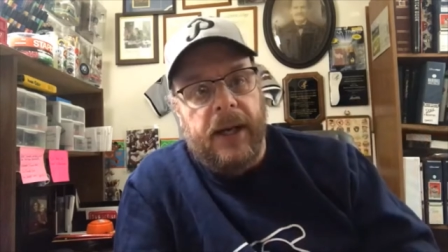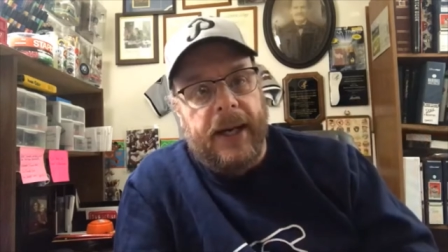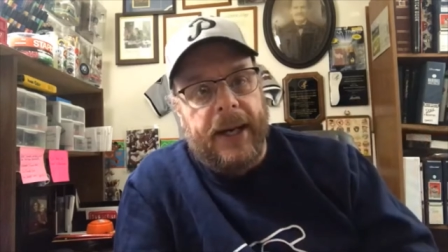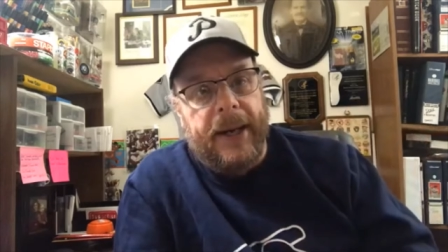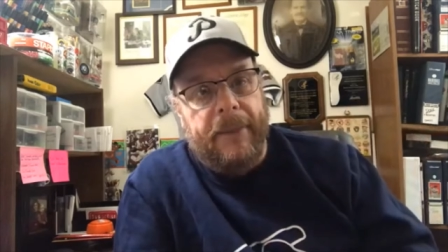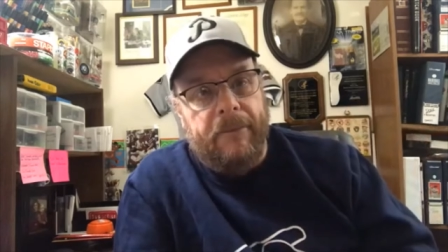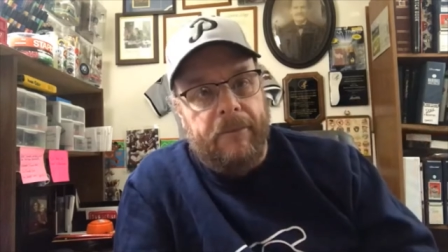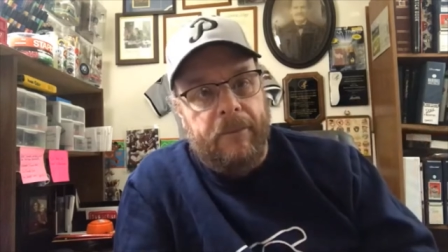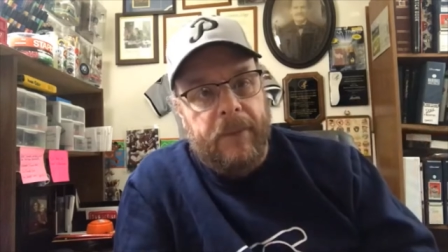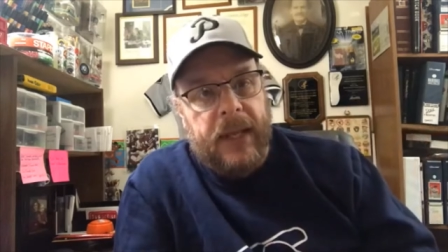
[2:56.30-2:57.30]

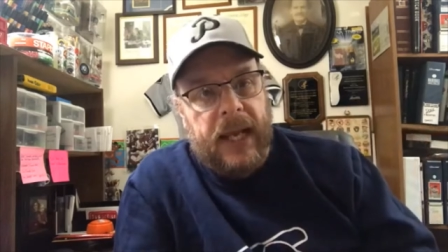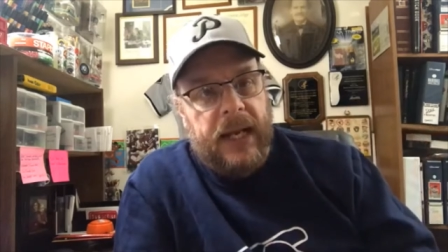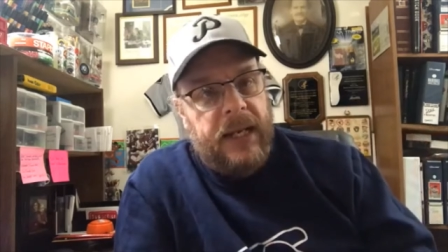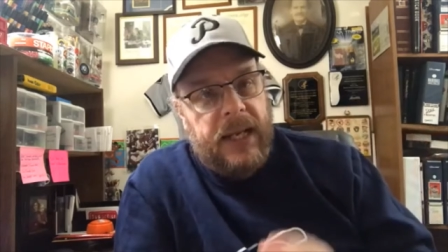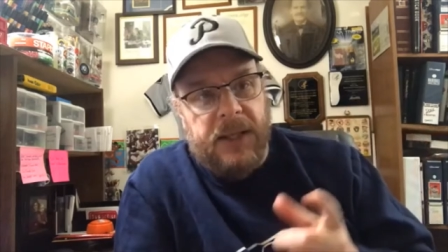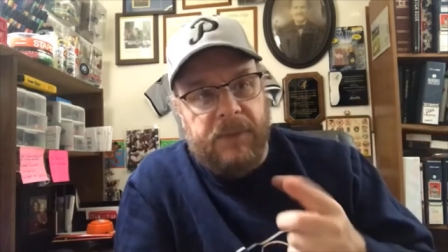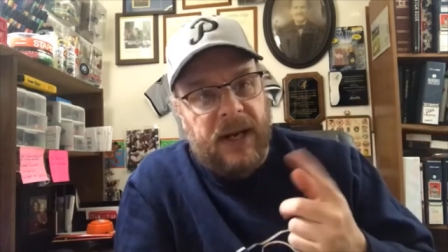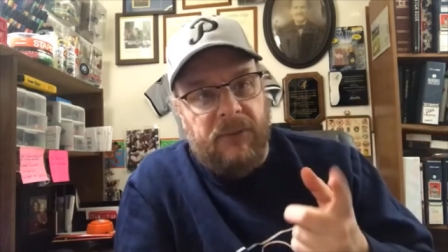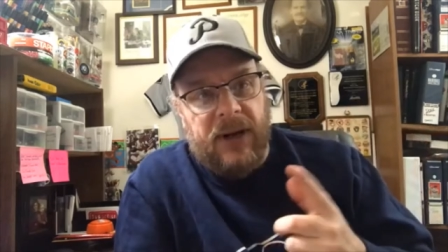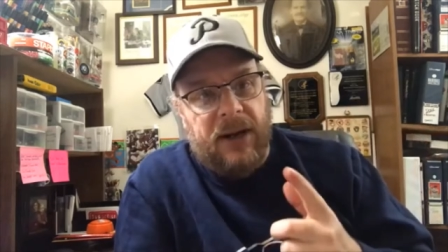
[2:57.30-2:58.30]
um, and he's
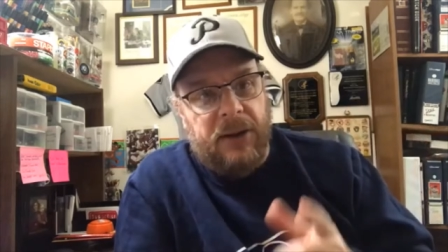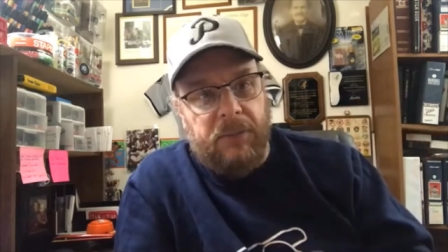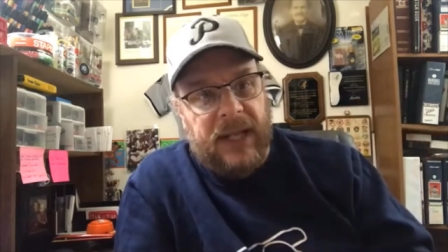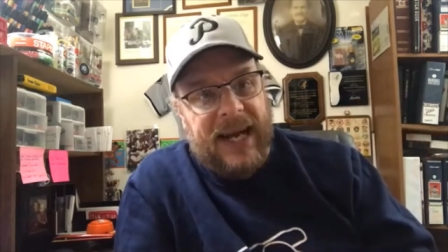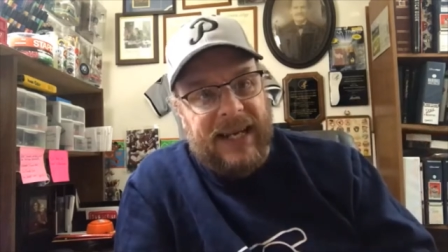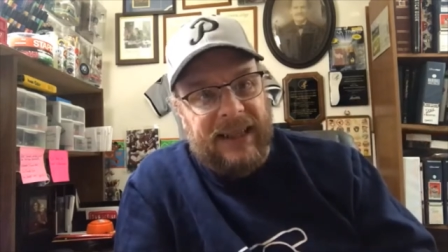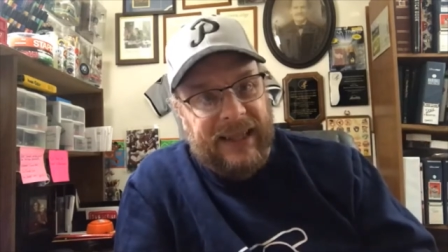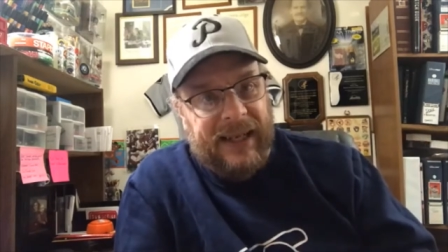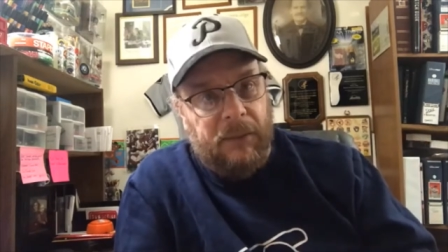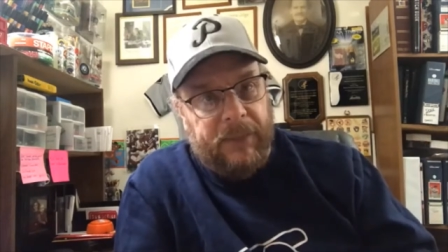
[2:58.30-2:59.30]
been around the block a
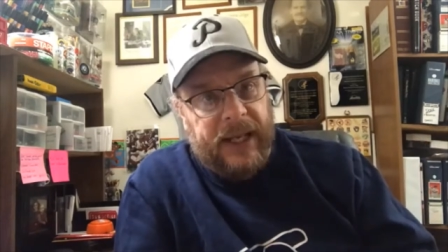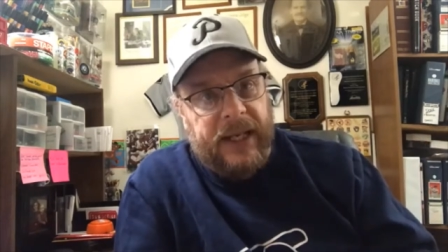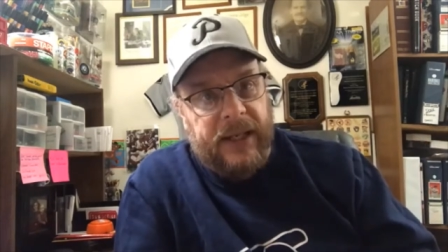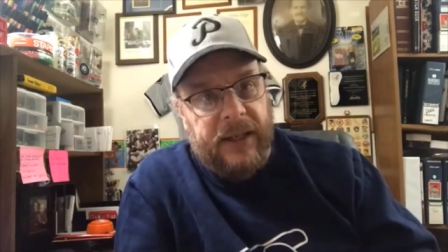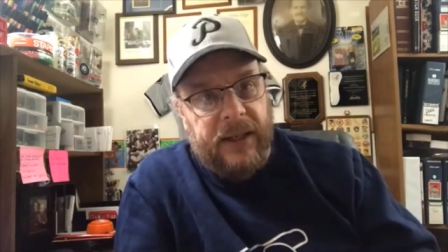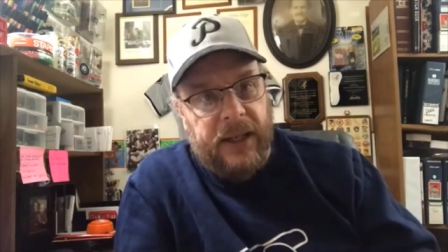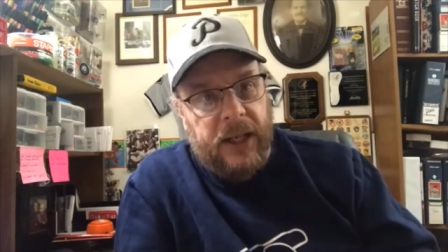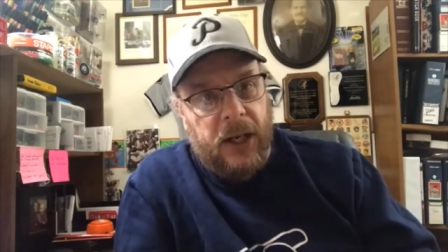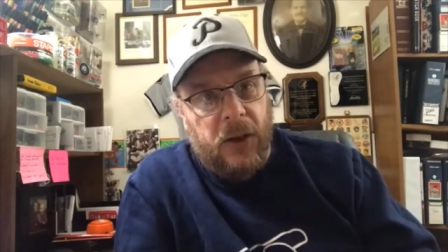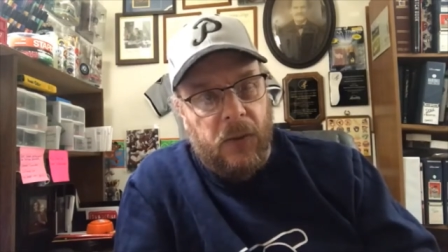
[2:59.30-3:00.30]
little bit, you
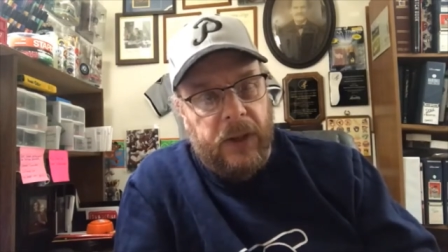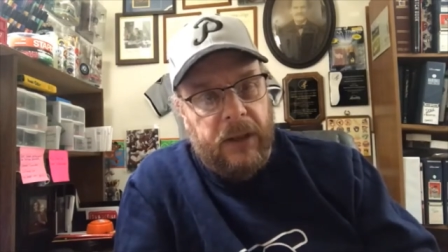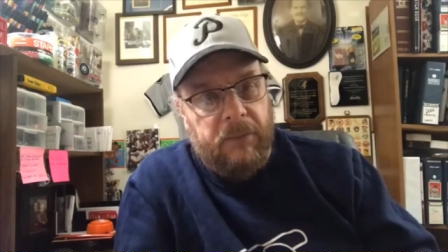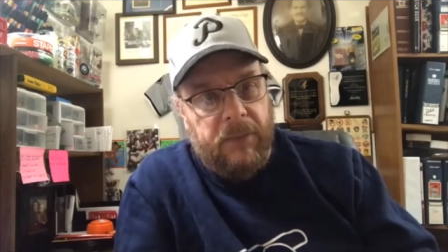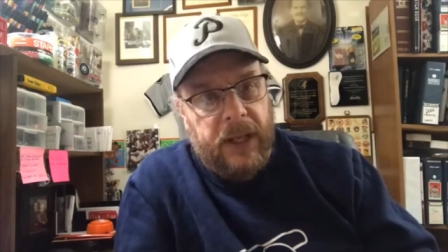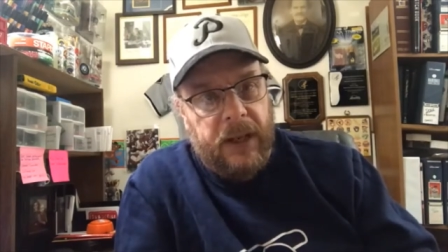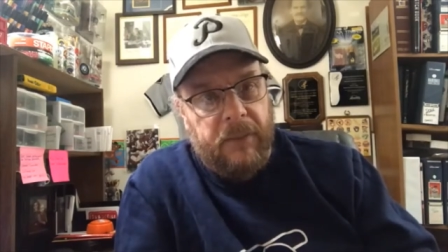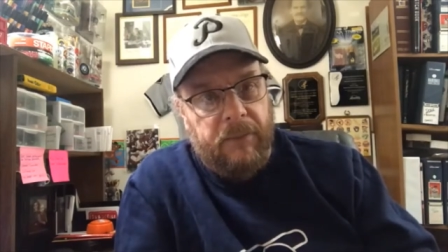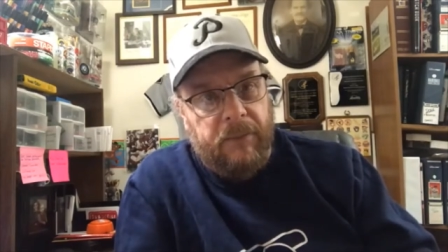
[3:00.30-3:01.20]
know, in in